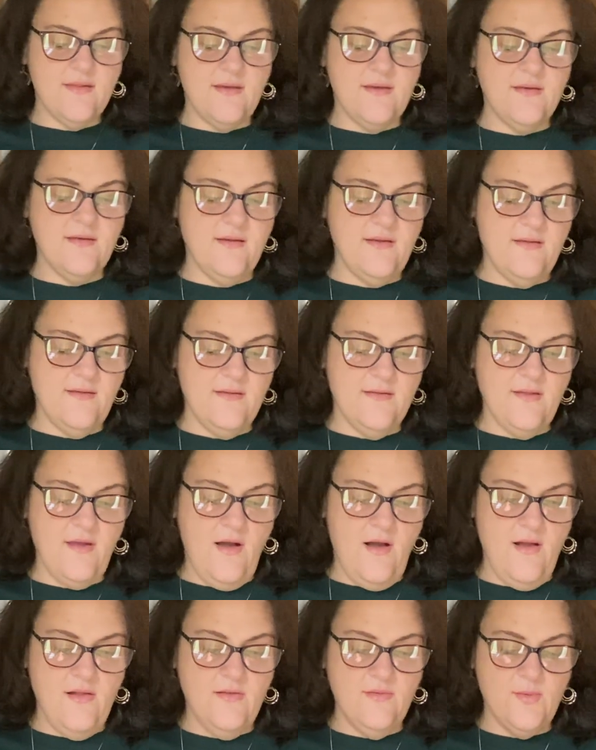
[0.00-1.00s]
It is
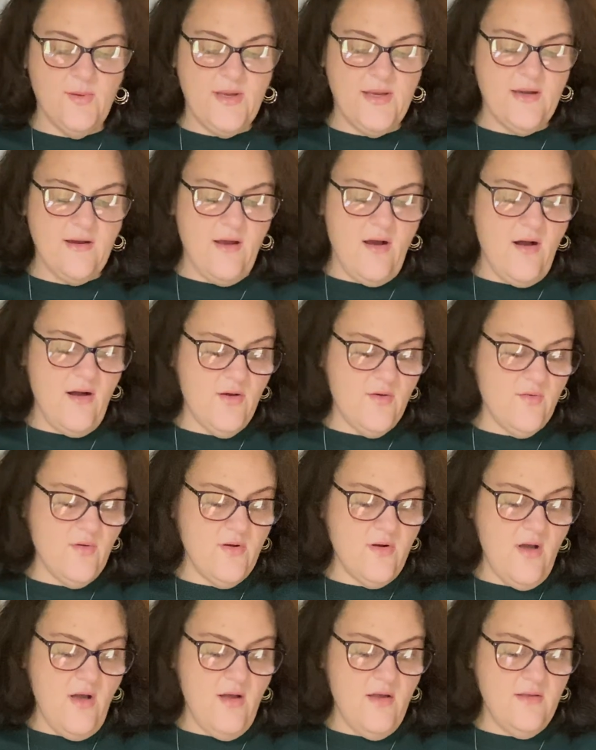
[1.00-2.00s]
Halloween Hawk
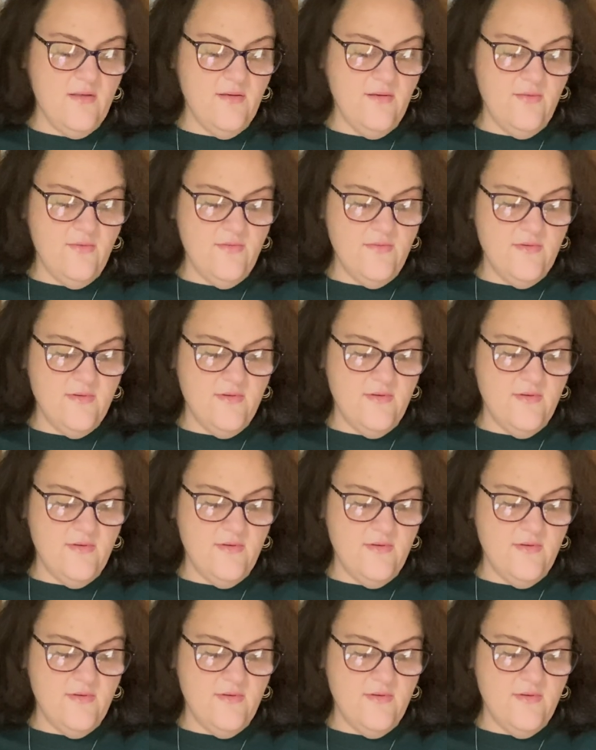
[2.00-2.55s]
Run Hollow.